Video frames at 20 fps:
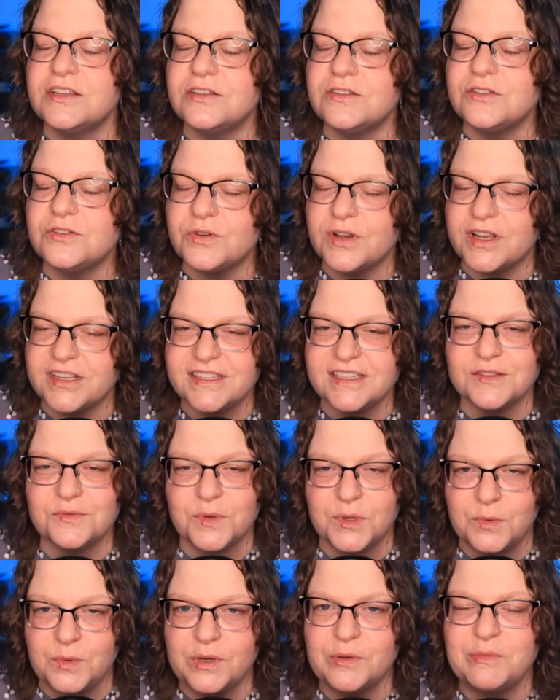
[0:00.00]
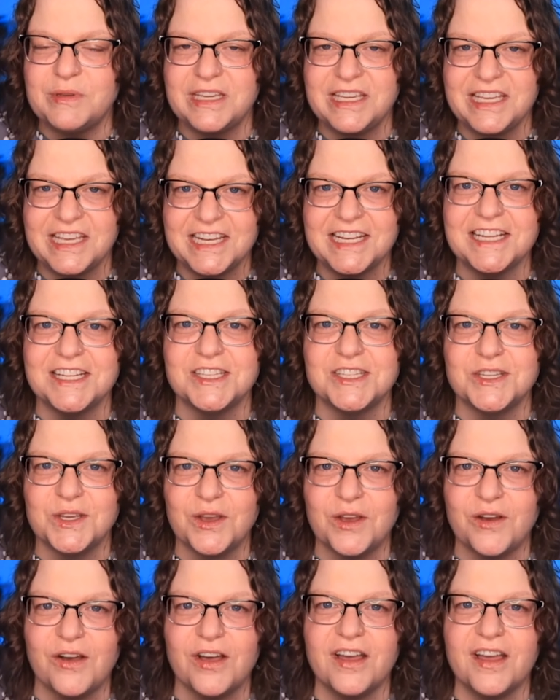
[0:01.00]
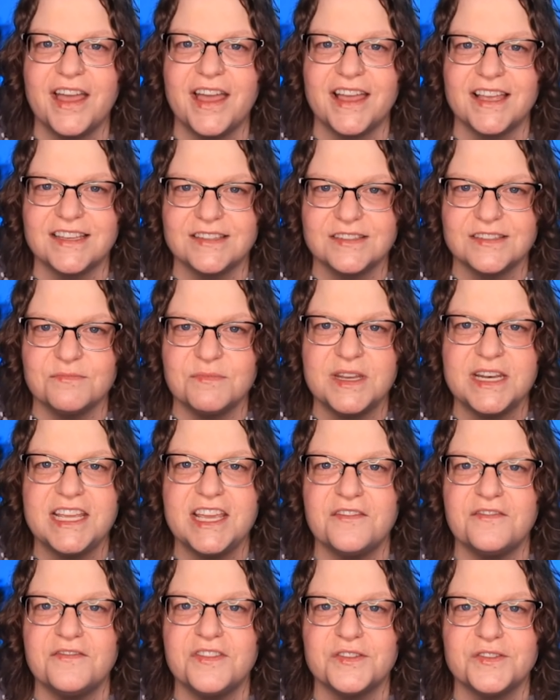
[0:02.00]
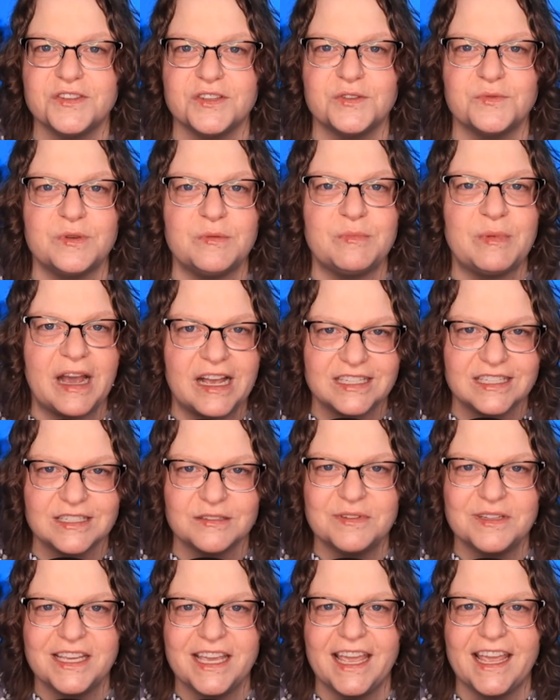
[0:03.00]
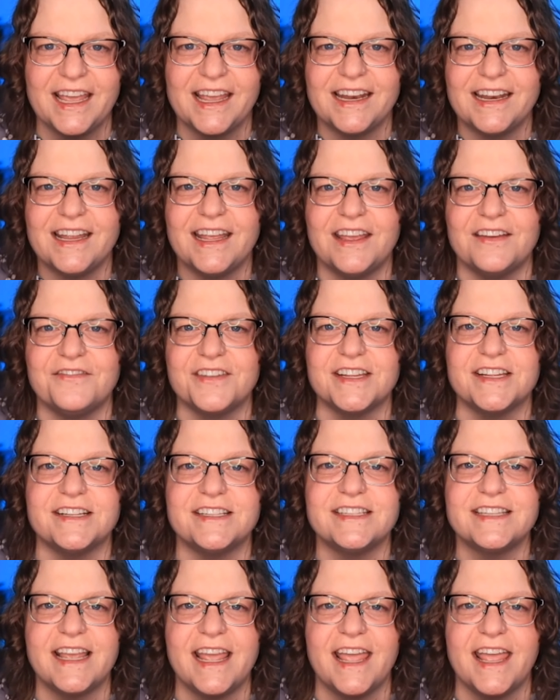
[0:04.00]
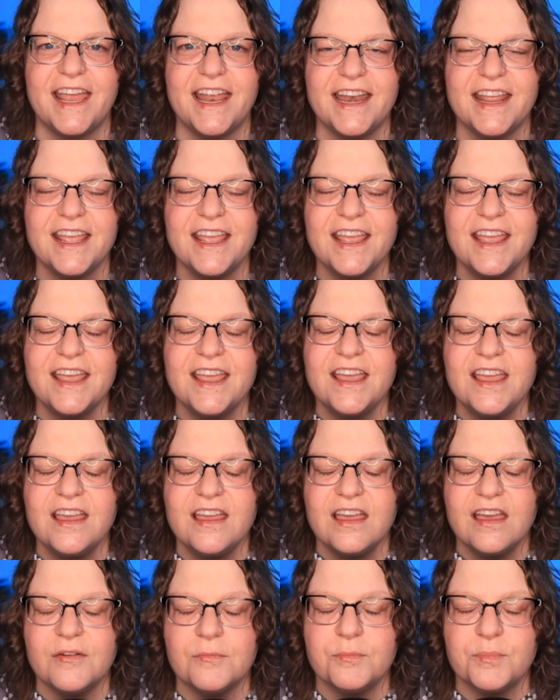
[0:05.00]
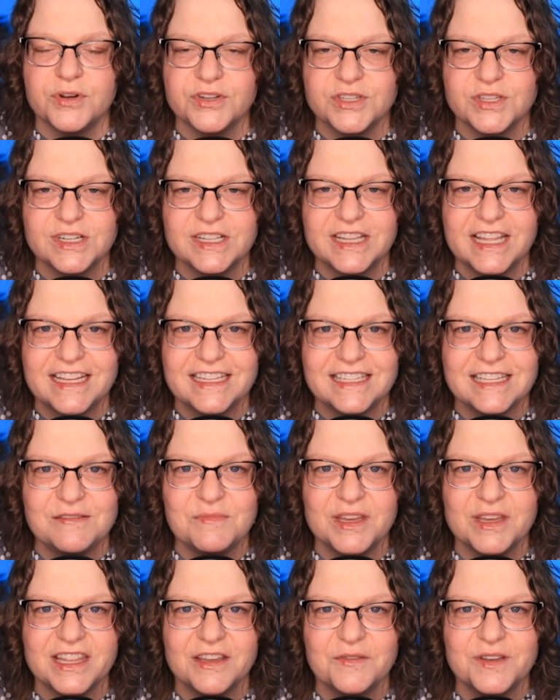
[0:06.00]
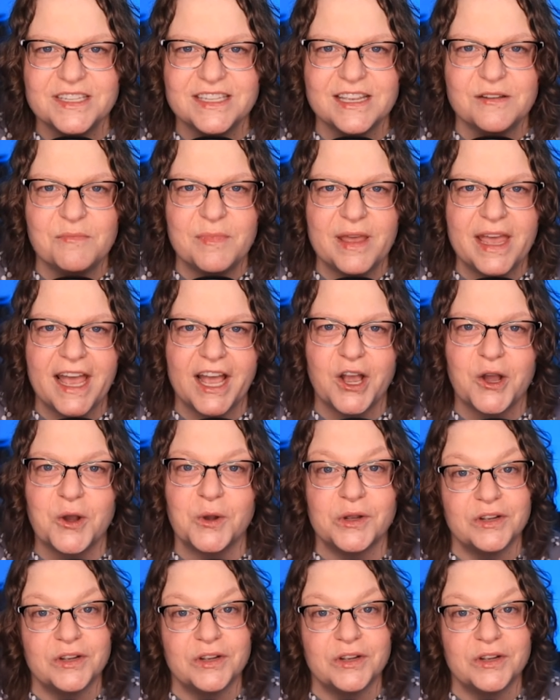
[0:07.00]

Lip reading: trust us, we will be getting to as many of those as we possibly can, if it's an personalized email that we send back, or